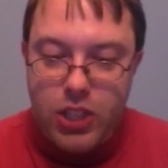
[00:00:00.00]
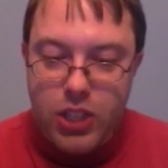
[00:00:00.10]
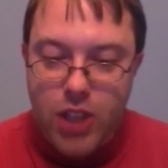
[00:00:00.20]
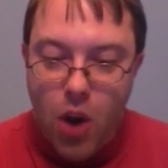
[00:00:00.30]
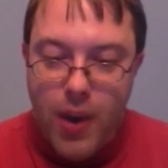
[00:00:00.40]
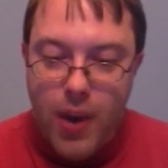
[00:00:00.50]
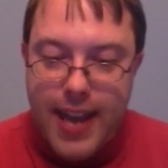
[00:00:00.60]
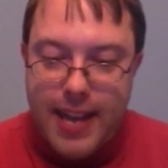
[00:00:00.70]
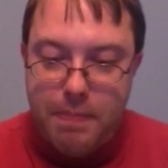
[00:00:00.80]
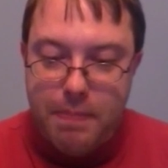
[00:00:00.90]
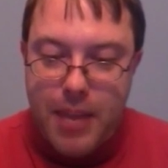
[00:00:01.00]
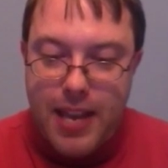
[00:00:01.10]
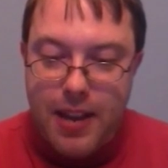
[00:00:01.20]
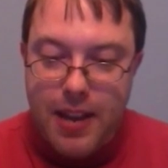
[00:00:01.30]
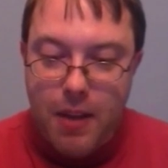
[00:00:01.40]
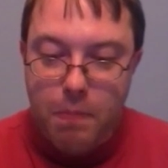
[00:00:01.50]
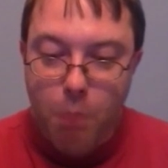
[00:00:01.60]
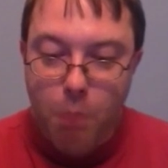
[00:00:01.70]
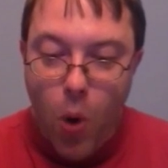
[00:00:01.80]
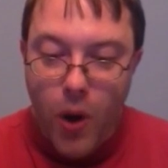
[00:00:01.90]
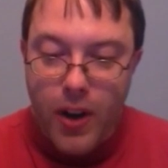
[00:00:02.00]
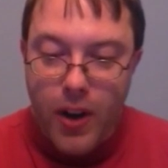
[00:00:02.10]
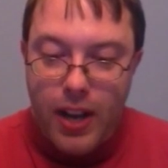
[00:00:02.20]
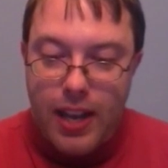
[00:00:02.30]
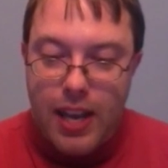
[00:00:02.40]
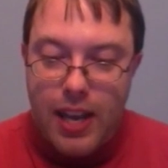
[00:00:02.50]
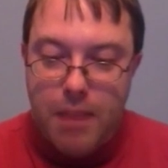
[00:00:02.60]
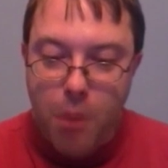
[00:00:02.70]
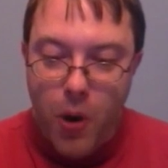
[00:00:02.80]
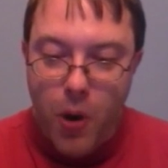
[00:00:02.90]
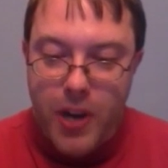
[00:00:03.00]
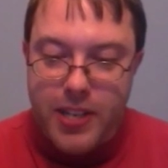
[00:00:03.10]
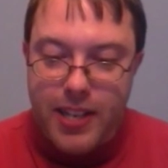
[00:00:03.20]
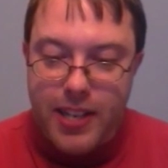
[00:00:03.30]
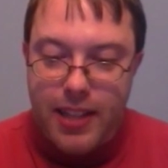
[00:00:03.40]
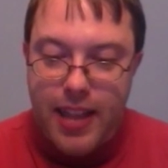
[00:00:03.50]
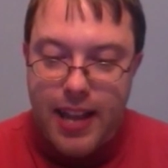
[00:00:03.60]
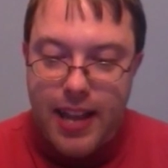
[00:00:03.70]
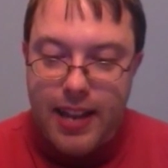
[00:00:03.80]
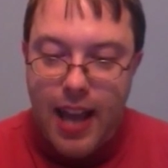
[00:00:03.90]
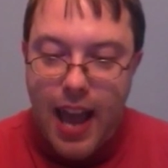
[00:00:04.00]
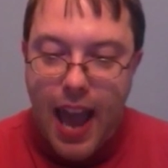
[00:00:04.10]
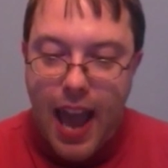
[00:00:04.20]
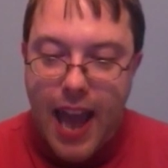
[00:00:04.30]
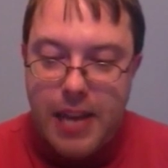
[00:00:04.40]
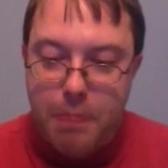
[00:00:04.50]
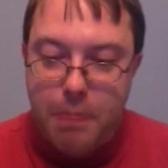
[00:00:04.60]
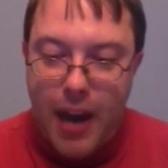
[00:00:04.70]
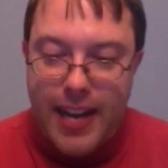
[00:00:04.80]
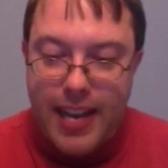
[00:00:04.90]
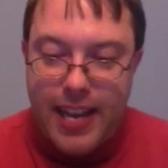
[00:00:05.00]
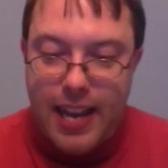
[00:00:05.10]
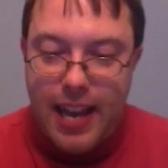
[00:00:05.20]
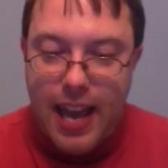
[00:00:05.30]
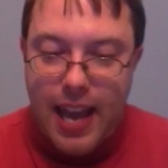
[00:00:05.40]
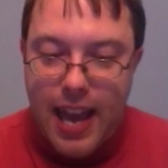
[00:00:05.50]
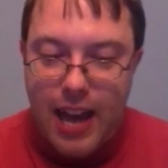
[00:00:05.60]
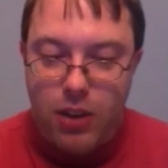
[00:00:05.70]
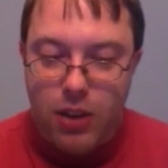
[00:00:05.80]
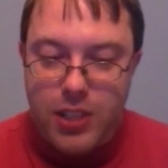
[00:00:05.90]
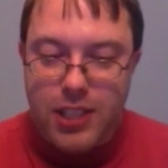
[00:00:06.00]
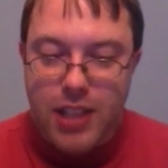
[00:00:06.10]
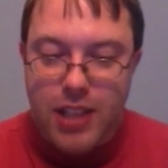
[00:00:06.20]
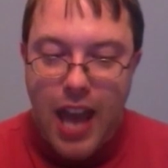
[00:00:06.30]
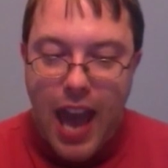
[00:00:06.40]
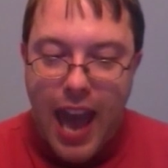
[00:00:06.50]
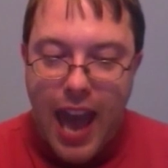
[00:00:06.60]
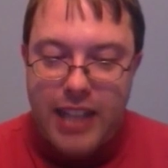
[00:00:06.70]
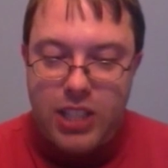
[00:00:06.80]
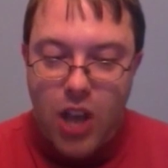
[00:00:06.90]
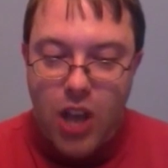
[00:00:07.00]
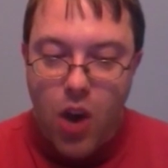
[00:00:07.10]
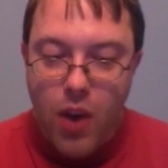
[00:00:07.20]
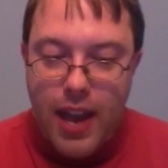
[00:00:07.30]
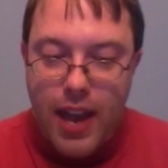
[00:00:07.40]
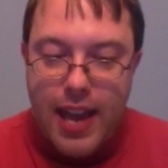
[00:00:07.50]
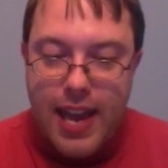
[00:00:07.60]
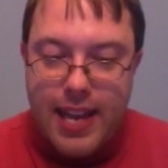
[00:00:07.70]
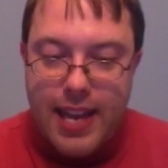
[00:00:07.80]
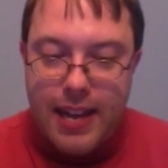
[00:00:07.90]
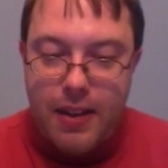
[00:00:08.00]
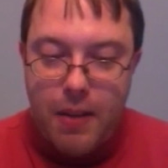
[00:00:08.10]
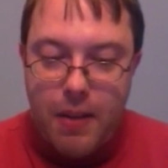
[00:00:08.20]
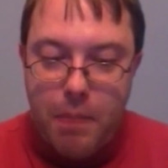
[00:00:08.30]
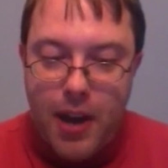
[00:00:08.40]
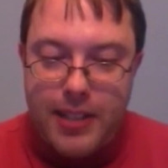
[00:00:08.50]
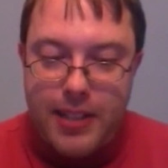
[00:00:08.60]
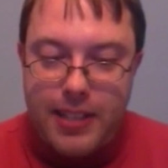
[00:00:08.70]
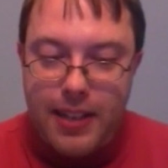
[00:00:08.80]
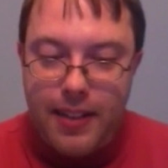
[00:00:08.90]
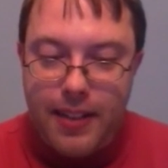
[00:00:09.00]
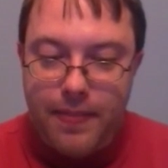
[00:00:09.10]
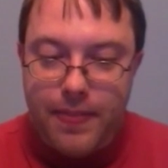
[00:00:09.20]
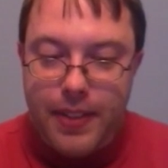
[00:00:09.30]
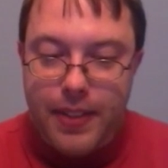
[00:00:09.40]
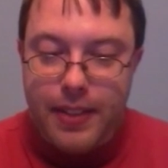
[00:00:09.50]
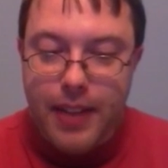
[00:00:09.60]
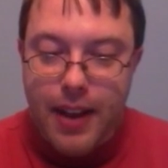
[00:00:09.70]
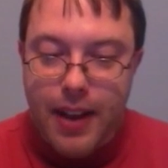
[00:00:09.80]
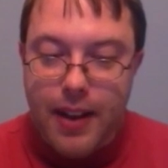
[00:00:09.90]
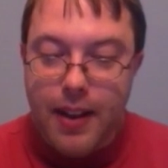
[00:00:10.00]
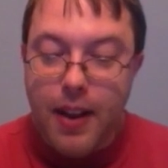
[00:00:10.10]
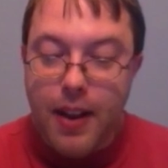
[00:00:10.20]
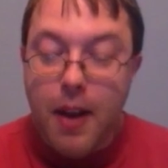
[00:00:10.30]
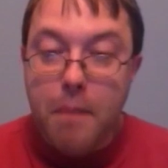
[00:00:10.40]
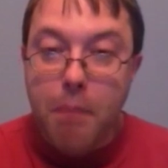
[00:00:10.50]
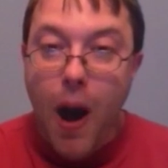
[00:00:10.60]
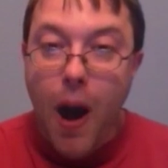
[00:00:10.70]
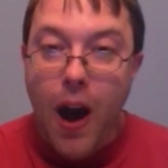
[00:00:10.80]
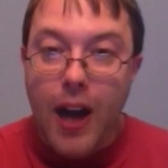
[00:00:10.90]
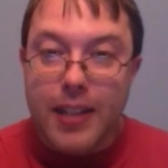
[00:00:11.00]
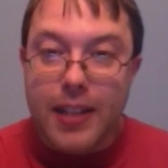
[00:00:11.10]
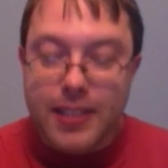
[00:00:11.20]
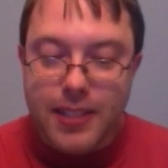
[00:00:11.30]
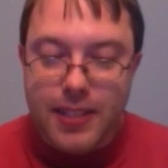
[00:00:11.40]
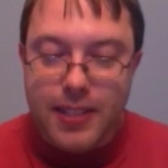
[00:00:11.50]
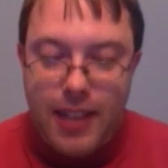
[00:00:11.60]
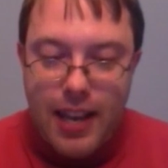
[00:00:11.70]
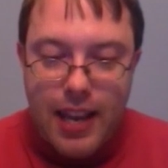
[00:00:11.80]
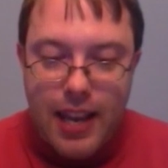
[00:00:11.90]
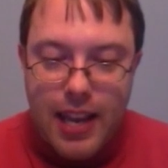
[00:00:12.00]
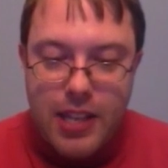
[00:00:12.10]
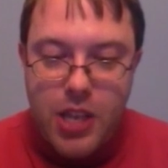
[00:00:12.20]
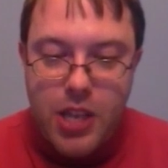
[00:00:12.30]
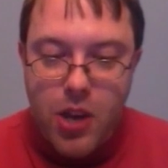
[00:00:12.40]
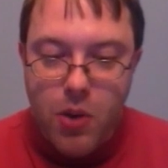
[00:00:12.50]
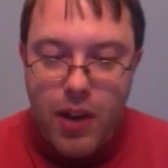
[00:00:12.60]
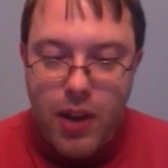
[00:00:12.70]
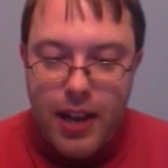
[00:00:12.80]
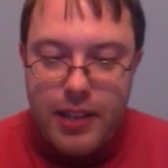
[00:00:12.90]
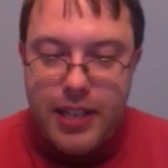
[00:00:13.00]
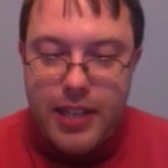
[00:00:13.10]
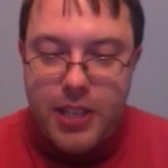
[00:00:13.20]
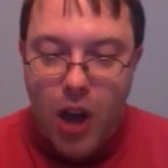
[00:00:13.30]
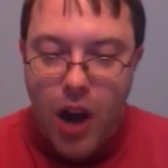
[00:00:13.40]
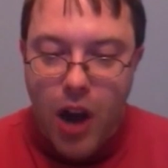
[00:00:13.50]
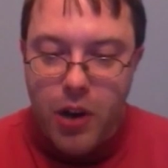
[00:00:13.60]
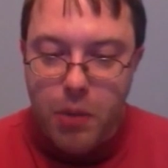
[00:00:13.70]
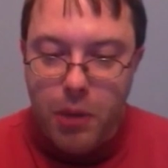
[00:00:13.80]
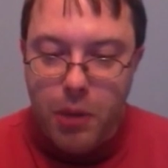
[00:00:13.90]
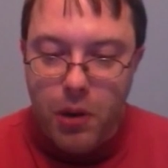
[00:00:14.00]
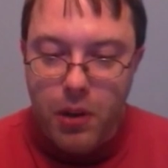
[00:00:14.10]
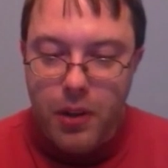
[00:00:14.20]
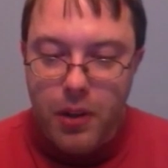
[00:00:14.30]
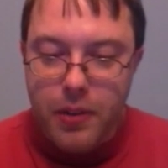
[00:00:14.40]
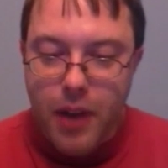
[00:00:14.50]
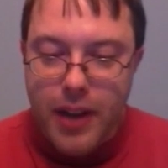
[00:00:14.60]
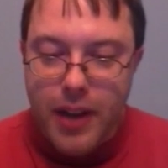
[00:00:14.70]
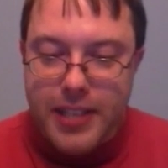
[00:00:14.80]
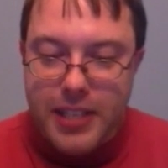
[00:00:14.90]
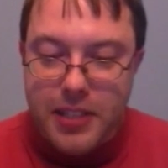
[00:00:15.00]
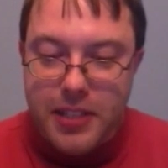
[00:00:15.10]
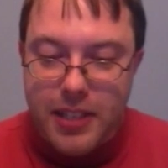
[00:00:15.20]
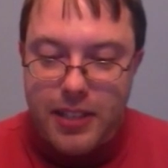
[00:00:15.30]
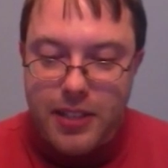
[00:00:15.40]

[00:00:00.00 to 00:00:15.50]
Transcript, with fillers: so he can be more important than anybody else. And so he can put the pawns into dishonorable non-existence.